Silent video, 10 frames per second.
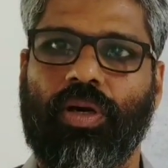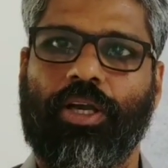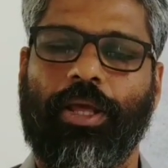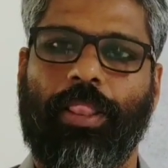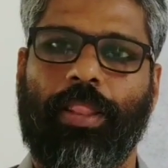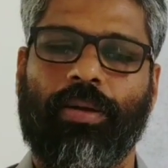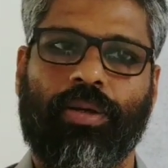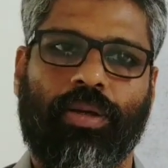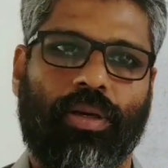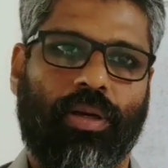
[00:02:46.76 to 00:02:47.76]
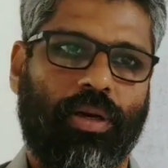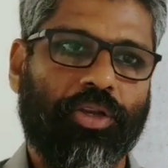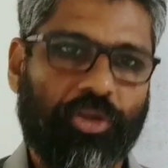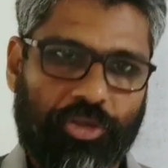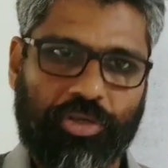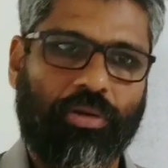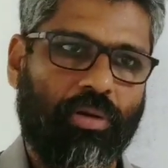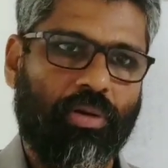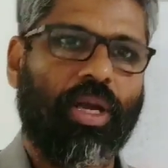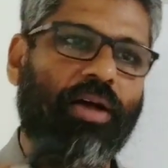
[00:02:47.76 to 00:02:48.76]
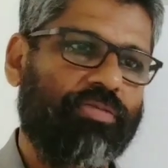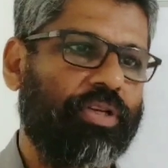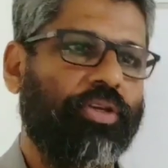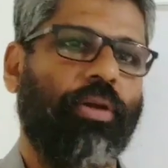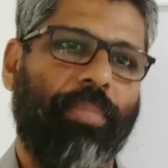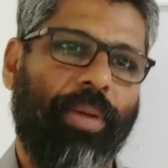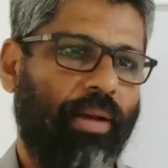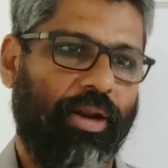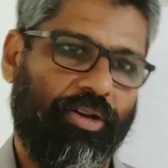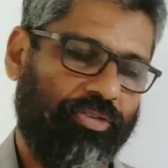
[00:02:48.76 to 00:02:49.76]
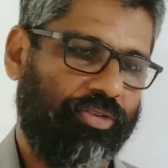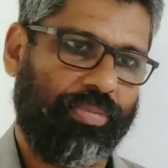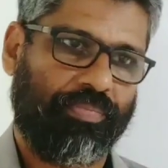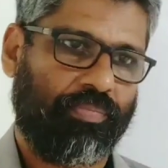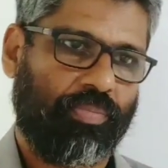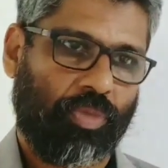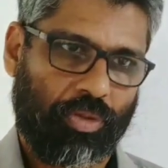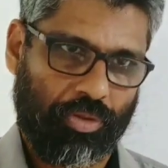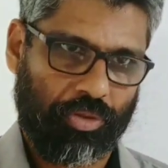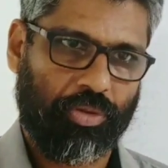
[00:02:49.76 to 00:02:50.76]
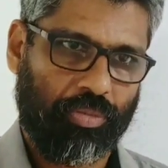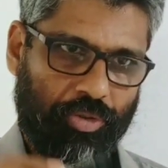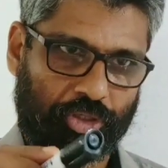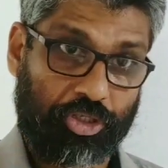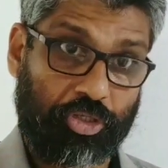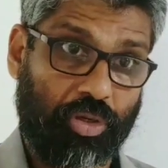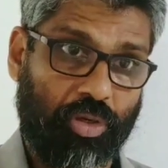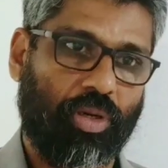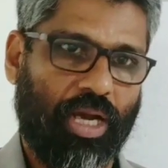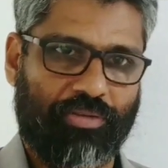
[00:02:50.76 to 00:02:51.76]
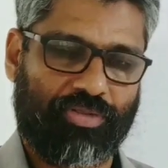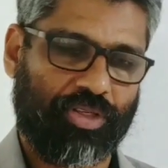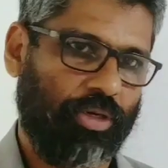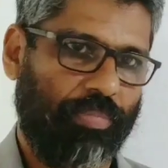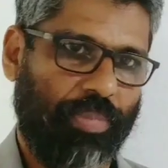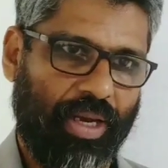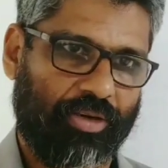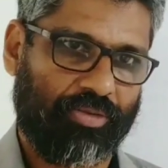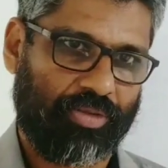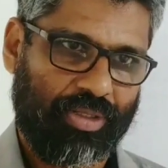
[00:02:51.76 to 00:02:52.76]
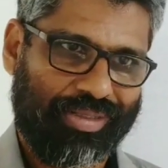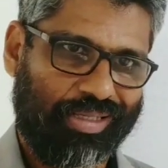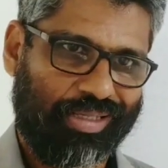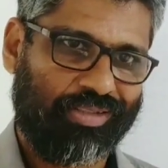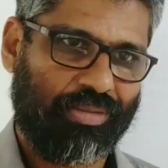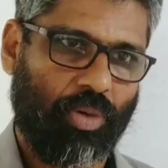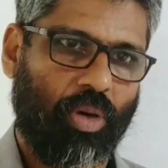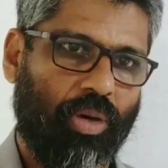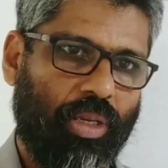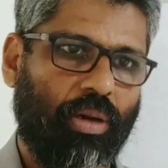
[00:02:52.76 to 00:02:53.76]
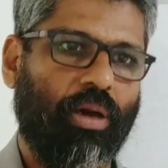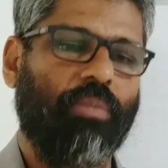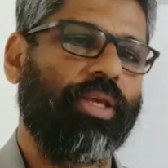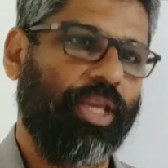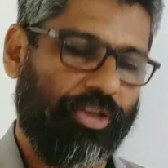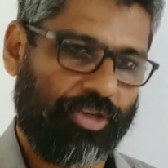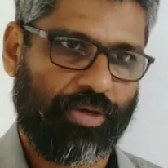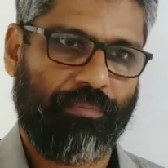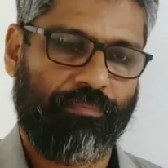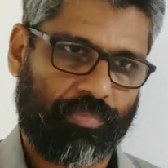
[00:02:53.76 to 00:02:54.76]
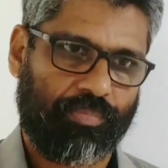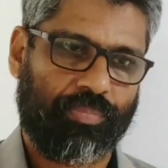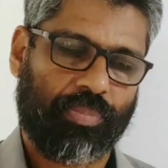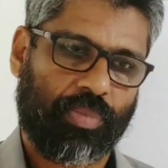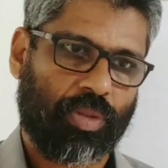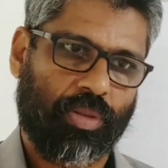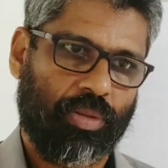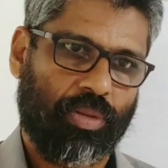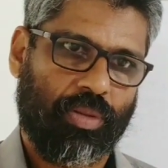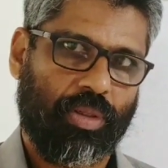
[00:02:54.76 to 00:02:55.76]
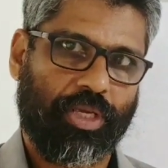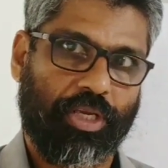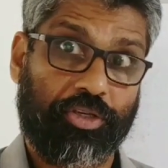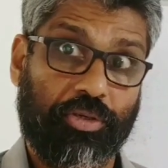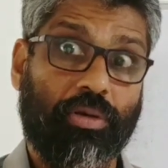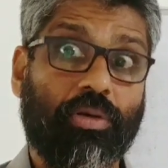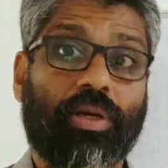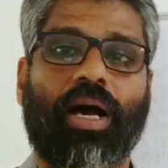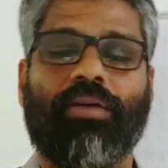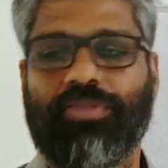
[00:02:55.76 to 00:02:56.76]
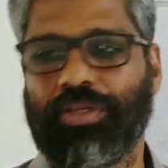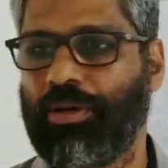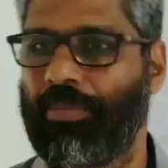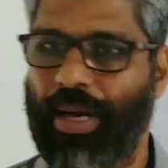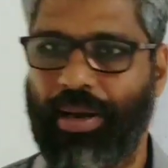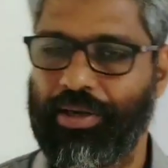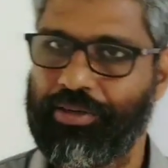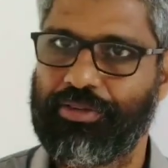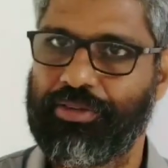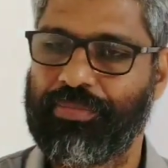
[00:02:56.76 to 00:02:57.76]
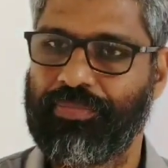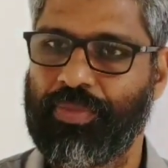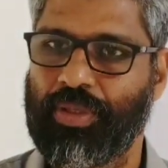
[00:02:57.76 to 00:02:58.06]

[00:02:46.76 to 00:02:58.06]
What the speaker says: Okay, you should look after your parents. You should look after your parents. That is a moral obligation. Okay, should look after your parents.